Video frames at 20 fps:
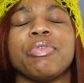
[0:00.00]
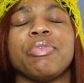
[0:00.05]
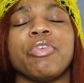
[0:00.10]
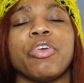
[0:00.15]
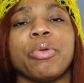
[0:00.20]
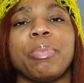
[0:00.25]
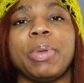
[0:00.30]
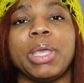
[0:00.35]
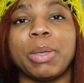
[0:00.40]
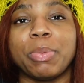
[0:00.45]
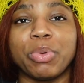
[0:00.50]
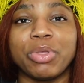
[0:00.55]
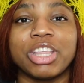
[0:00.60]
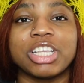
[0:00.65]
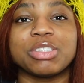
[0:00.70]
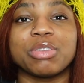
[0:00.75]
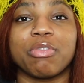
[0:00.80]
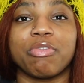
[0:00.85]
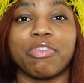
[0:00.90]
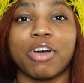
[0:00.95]
For people that
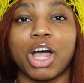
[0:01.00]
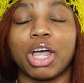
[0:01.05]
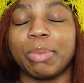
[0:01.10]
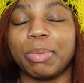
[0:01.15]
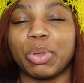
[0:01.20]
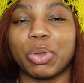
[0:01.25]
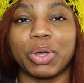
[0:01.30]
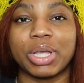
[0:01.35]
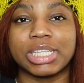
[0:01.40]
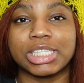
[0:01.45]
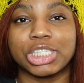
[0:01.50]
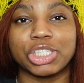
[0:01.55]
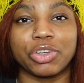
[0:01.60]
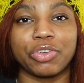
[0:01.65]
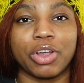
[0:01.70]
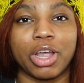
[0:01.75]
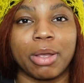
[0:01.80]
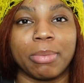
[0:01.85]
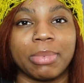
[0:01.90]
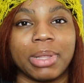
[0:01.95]
doesn't follow me on
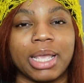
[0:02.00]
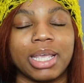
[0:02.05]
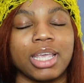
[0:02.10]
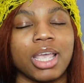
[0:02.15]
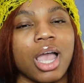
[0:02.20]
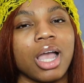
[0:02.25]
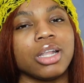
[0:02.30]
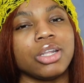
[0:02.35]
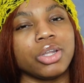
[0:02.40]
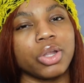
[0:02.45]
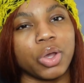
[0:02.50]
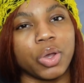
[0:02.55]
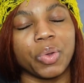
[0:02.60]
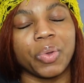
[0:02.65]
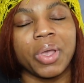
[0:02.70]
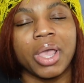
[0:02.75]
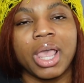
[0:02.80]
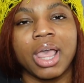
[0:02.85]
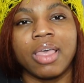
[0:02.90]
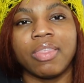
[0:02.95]
Instagram, like, y'all know
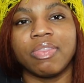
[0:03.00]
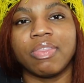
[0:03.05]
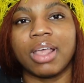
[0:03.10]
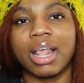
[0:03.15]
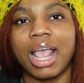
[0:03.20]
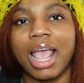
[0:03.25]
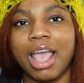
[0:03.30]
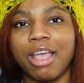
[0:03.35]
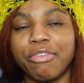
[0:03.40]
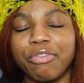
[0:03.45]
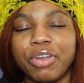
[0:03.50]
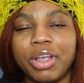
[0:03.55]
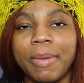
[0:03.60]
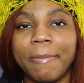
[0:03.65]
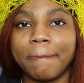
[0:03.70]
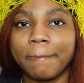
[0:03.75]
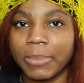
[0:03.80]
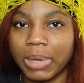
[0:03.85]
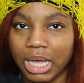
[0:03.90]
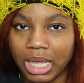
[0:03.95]
that every
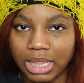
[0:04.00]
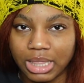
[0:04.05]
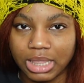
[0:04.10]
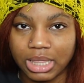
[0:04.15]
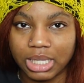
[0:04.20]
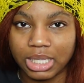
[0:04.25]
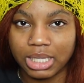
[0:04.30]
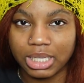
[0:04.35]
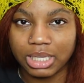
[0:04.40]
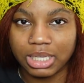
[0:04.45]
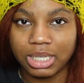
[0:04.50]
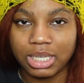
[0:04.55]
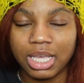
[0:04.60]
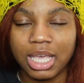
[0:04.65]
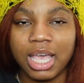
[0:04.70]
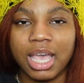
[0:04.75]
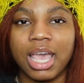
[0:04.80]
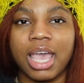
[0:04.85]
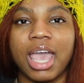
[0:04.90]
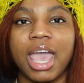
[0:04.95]
month,
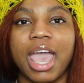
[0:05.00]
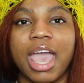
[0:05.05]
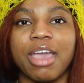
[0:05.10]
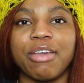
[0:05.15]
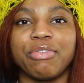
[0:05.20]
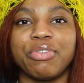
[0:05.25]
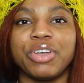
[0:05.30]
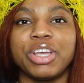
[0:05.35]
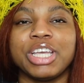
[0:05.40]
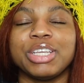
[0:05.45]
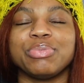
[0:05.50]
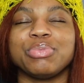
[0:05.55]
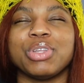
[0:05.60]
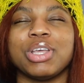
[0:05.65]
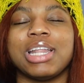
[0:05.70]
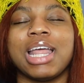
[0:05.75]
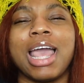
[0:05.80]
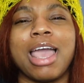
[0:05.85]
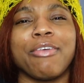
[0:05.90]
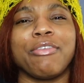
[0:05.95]

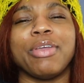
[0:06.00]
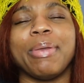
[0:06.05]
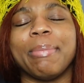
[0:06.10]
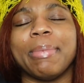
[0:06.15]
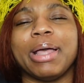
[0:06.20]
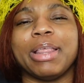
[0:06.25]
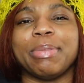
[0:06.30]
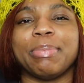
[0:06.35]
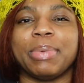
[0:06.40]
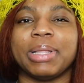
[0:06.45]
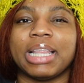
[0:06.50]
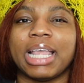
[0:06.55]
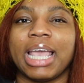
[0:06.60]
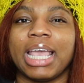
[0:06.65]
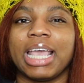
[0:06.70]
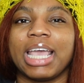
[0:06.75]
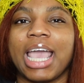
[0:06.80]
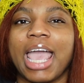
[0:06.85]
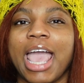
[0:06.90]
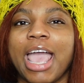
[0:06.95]
not every month, but
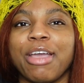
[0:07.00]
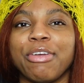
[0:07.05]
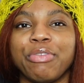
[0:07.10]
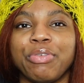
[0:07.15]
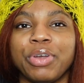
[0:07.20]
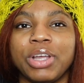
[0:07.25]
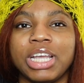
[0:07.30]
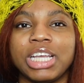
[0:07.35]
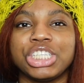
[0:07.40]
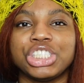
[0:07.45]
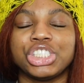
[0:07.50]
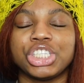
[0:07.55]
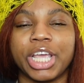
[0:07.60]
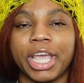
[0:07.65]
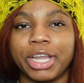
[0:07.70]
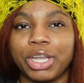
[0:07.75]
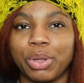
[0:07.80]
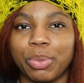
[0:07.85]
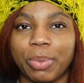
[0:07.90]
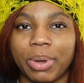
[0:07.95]
like every
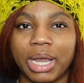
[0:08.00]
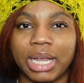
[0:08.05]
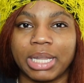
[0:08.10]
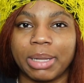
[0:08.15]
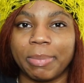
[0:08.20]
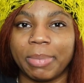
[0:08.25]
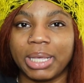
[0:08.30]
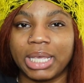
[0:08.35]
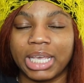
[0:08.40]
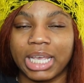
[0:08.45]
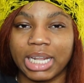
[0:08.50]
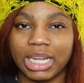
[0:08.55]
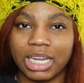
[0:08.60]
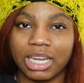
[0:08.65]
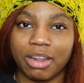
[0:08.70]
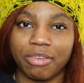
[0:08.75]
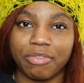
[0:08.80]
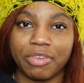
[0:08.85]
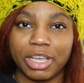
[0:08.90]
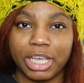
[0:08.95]
January in the
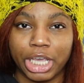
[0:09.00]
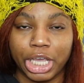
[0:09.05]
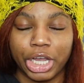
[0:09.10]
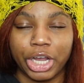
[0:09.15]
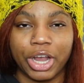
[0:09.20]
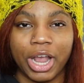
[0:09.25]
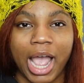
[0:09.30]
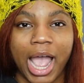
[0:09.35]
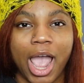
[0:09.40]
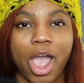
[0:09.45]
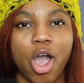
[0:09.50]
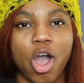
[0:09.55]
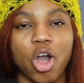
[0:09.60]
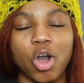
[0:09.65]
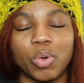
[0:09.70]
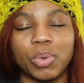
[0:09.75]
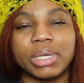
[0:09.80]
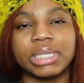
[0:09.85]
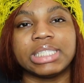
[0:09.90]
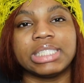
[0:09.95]
beginning of the year, I
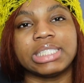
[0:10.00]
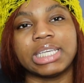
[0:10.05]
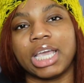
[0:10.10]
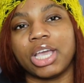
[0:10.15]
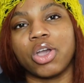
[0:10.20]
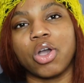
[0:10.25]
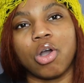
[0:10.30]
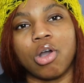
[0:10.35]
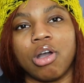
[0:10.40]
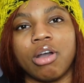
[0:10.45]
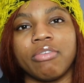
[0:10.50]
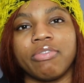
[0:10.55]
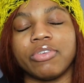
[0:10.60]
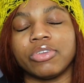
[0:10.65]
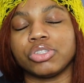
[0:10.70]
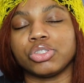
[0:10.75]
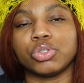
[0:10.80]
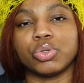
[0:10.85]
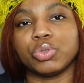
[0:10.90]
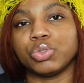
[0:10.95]
always take off
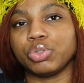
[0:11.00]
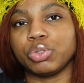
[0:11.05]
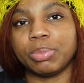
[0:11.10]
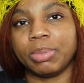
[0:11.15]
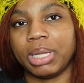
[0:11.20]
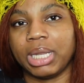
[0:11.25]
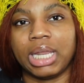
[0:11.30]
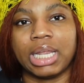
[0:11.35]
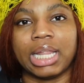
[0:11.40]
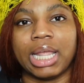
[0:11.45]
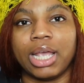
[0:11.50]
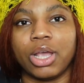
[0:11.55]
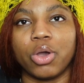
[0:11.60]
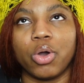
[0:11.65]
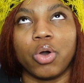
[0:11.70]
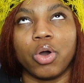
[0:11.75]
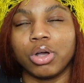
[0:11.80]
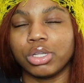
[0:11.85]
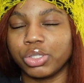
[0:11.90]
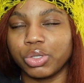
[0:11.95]
on social media,
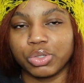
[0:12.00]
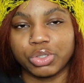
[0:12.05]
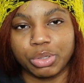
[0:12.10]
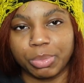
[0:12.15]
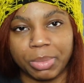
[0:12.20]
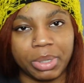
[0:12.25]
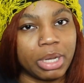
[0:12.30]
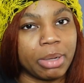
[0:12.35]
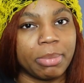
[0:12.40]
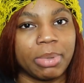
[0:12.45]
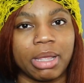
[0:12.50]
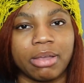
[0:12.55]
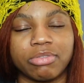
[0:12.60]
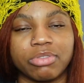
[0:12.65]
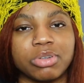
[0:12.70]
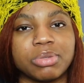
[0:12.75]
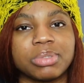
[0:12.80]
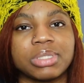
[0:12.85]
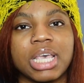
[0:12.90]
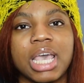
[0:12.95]
like all social media
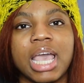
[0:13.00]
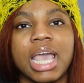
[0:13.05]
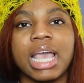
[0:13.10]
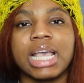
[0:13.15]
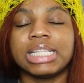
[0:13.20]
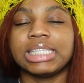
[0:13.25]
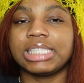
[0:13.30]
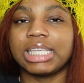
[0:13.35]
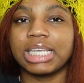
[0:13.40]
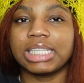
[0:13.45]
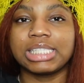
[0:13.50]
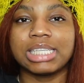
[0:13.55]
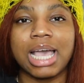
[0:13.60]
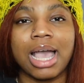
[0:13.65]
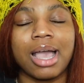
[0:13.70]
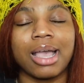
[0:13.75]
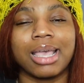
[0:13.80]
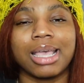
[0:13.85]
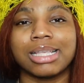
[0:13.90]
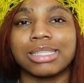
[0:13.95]
platforms,
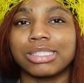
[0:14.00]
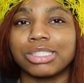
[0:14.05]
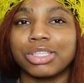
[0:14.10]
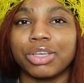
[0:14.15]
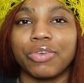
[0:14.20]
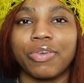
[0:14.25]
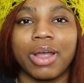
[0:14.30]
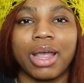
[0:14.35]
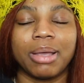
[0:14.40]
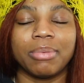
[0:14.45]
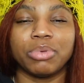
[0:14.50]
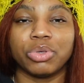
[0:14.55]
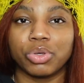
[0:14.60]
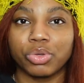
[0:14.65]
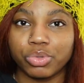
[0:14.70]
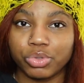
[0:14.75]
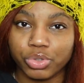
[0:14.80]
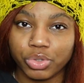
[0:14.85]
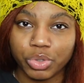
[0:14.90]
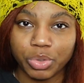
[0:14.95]
TikTok, Instagram,
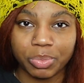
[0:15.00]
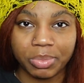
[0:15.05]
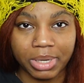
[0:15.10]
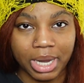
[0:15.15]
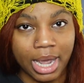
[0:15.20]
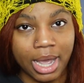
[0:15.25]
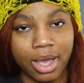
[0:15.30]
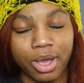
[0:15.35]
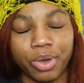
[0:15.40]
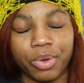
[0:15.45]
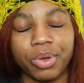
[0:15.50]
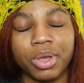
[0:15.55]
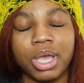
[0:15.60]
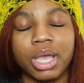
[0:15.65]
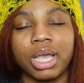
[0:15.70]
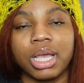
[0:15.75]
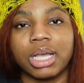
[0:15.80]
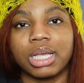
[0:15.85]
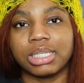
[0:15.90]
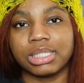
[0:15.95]
YouTube now,
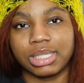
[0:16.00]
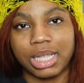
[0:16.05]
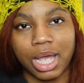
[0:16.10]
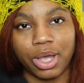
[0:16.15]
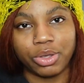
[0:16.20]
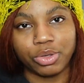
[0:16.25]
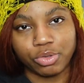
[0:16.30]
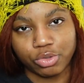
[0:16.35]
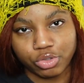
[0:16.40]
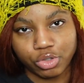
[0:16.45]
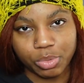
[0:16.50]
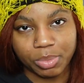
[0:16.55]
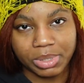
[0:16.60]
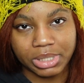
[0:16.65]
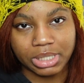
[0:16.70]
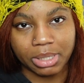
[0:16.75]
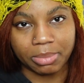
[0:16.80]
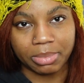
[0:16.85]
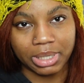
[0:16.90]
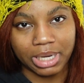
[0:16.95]
because now YouTube
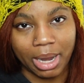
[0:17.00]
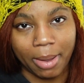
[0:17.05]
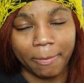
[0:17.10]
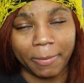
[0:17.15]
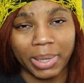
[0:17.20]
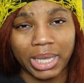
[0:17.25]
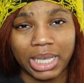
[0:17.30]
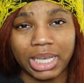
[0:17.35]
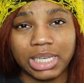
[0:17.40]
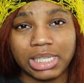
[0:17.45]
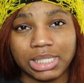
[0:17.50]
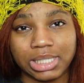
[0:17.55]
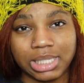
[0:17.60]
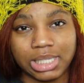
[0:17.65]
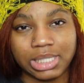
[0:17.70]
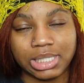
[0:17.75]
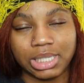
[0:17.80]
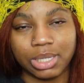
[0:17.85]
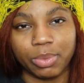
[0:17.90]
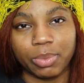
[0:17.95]
is something I'm being
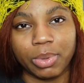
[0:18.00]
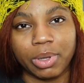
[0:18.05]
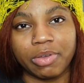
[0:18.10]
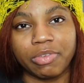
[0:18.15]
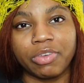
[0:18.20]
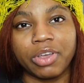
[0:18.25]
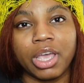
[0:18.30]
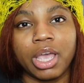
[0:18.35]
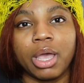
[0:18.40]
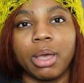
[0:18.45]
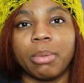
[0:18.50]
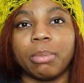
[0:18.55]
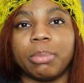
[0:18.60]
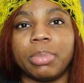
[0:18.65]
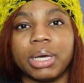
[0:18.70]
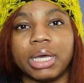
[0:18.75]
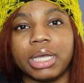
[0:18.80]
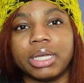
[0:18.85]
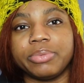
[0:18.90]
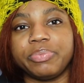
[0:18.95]
consistent with,
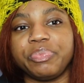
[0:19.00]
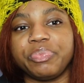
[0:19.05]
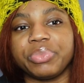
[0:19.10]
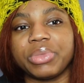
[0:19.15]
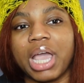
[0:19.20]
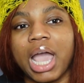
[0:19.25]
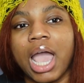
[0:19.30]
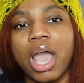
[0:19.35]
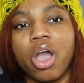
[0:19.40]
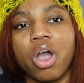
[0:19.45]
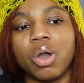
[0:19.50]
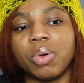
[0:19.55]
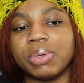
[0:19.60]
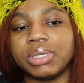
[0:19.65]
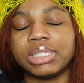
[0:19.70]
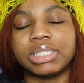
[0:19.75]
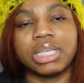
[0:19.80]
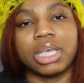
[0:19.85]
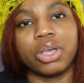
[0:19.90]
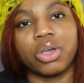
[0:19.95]
but I
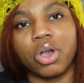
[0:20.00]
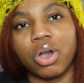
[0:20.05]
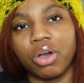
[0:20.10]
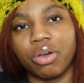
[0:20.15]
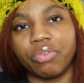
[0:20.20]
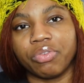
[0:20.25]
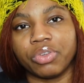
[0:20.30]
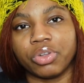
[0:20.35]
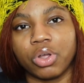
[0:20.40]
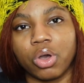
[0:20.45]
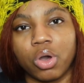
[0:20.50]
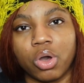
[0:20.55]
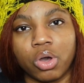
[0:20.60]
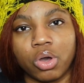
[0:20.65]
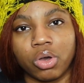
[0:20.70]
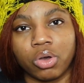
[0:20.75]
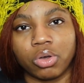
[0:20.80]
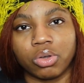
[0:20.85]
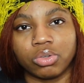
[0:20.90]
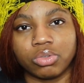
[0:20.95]
always take off on
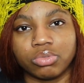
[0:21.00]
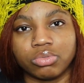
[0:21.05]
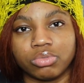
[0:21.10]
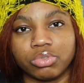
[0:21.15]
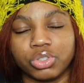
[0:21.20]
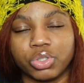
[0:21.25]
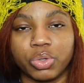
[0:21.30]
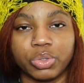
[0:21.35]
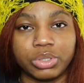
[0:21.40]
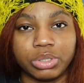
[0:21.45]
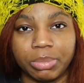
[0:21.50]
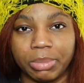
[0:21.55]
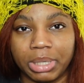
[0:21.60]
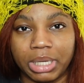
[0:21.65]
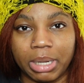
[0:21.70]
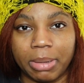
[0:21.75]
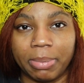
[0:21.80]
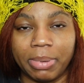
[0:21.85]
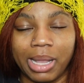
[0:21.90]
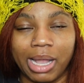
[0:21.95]
all social
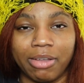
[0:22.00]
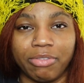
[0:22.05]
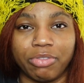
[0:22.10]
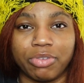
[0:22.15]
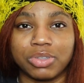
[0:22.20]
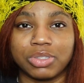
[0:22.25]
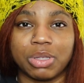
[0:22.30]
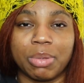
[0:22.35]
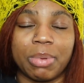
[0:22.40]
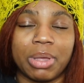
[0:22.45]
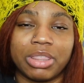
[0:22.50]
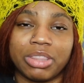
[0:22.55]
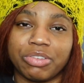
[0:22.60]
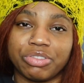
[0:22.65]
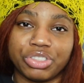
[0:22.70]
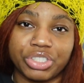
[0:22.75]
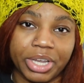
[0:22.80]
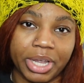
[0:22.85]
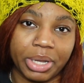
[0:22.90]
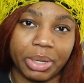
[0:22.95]
media platforms in the month
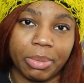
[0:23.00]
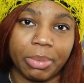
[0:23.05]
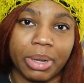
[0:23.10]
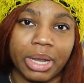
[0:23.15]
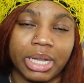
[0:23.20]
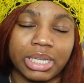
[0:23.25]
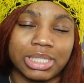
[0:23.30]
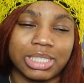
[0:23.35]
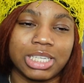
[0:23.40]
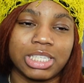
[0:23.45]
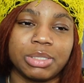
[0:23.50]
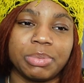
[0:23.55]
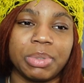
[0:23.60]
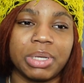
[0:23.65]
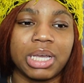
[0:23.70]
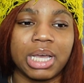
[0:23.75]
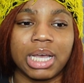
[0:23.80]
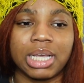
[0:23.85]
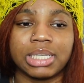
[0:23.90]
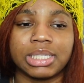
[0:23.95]
of January just
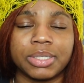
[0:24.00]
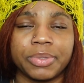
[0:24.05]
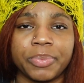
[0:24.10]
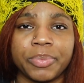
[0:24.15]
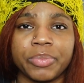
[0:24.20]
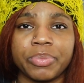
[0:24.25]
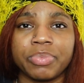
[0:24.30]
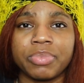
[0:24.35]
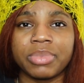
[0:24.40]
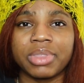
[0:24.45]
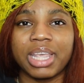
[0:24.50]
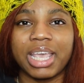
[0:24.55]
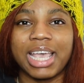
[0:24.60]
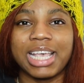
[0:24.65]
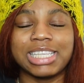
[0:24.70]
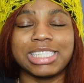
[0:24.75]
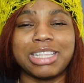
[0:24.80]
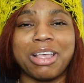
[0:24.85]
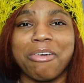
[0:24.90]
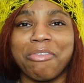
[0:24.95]
because
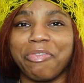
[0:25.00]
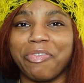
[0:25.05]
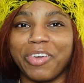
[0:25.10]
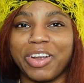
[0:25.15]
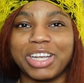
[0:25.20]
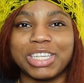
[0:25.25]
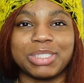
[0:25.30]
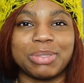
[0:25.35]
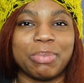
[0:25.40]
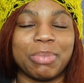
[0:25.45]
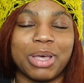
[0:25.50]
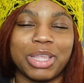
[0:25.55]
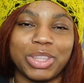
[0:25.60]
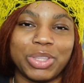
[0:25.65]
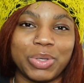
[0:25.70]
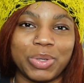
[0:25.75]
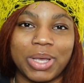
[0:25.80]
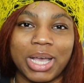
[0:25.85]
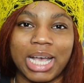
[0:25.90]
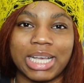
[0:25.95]
it's the first
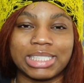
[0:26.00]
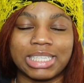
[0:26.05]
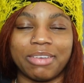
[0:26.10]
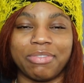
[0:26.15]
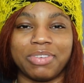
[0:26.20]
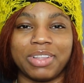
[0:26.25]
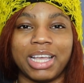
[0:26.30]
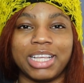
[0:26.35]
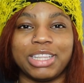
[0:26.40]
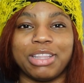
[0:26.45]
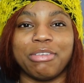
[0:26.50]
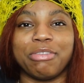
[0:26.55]
month, you guys. I feel like the